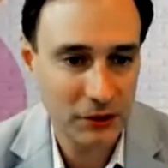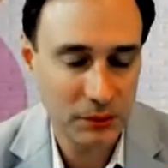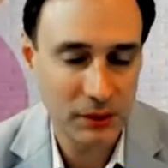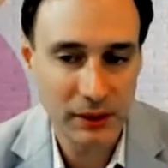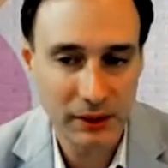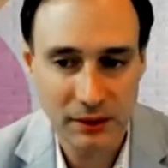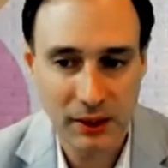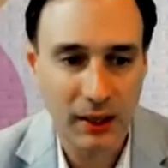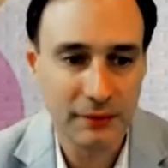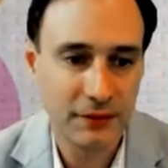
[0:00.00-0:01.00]
with the link to the
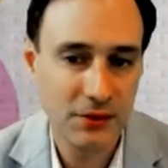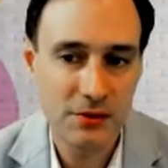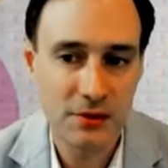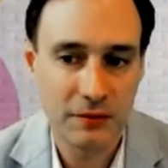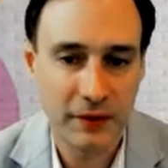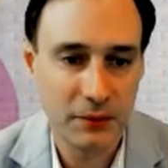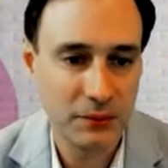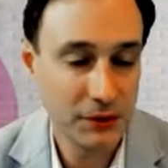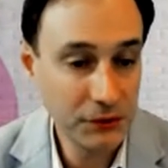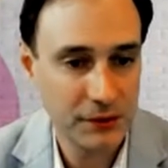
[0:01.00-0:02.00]
conference, and so if anyone's
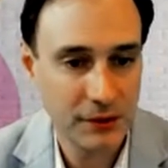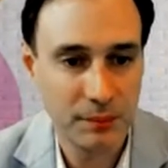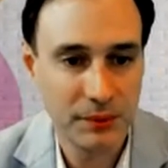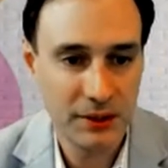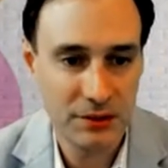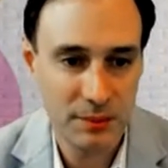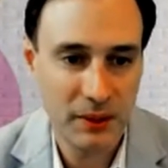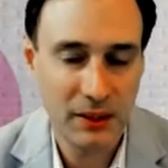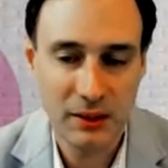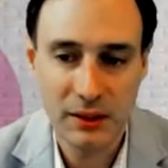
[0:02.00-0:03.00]
interested in
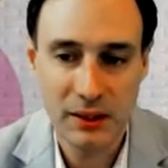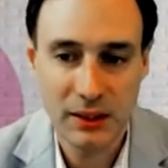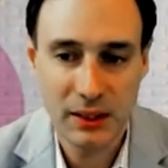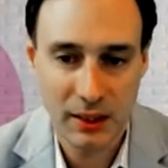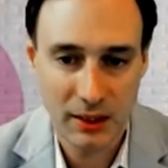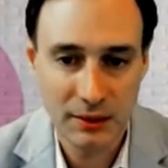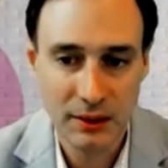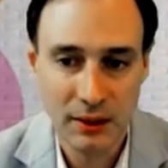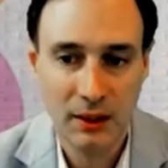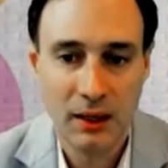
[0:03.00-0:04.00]
participating, they can
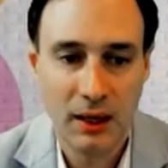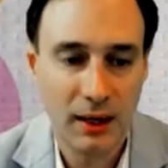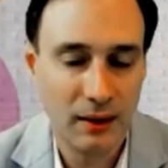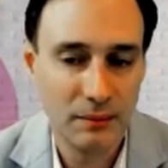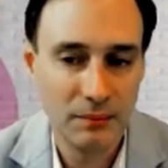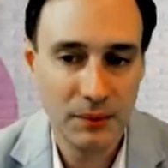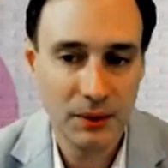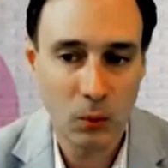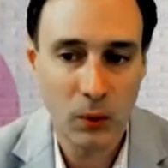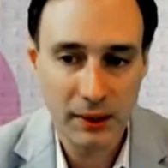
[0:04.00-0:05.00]

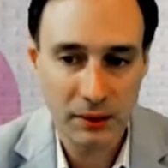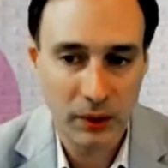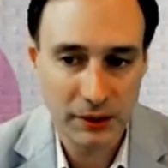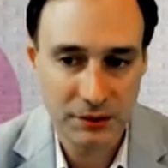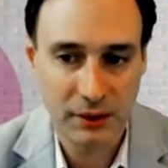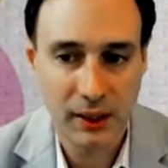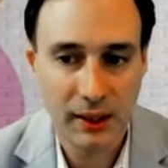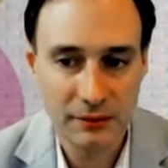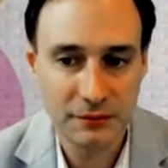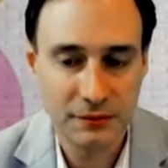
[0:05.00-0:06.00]
watch the
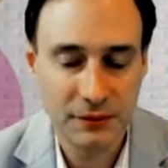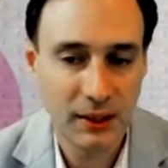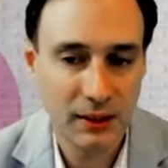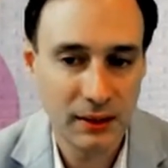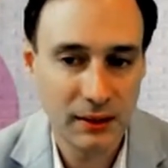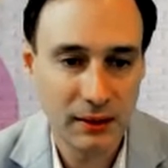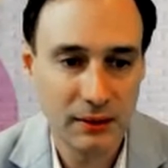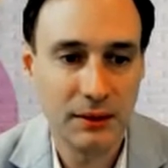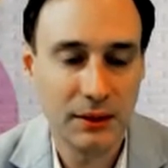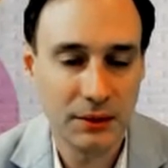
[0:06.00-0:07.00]
live,
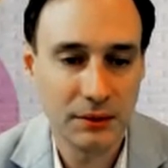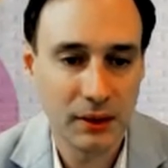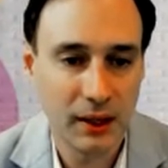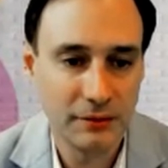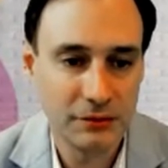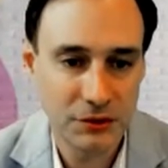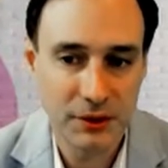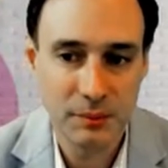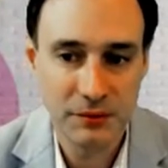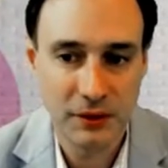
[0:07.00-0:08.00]
the live stream
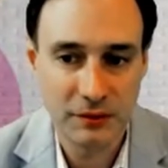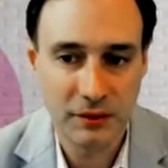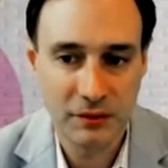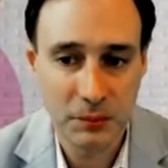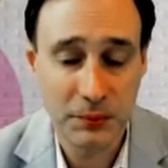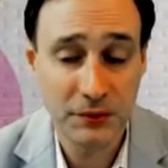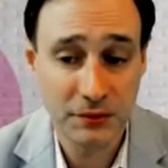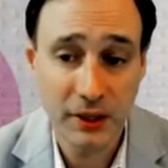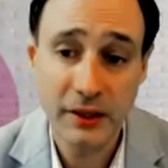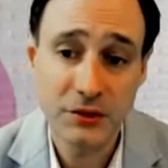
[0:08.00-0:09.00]
of the
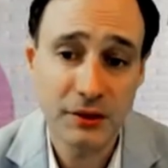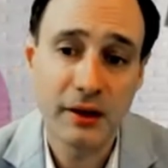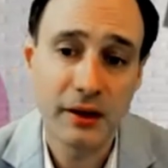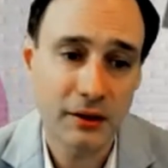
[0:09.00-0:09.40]
presentation, and they can